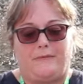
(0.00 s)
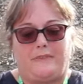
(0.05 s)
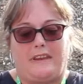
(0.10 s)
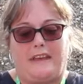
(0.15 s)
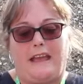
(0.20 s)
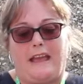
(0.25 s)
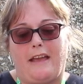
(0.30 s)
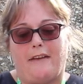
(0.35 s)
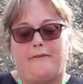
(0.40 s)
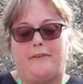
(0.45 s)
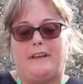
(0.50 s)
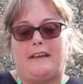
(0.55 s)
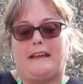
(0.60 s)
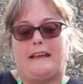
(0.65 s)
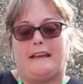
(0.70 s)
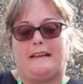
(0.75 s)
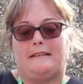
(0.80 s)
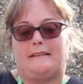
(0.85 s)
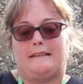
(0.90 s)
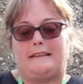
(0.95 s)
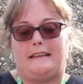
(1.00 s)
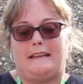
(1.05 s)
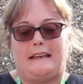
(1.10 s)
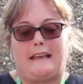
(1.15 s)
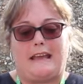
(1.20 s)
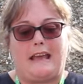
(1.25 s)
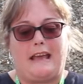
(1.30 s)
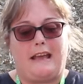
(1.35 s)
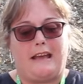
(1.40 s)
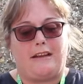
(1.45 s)
The heavy
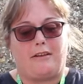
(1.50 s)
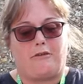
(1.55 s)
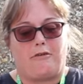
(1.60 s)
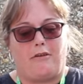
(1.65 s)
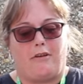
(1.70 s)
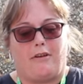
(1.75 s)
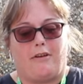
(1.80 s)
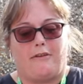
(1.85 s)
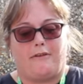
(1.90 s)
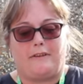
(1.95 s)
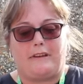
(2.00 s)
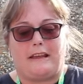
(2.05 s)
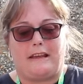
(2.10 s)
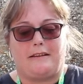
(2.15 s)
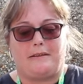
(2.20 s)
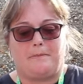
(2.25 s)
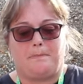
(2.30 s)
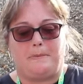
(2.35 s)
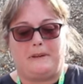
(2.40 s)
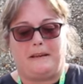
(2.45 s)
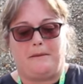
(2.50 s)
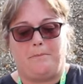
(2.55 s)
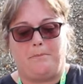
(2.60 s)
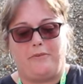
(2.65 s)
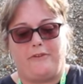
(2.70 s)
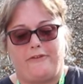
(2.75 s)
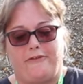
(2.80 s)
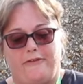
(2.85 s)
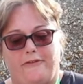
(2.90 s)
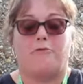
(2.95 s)
anti-aircraft has been
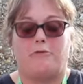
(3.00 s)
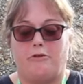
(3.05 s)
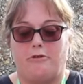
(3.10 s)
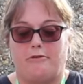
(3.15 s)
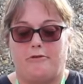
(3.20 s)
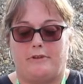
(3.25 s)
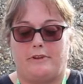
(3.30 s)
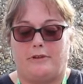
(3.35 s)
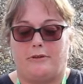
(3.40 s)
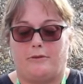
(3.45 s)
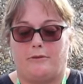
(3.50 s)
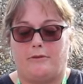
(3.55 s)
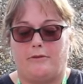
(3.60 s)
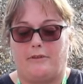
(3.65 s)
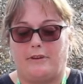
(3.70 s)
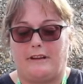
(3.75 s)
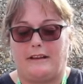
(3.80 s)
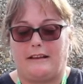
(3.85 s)
memorial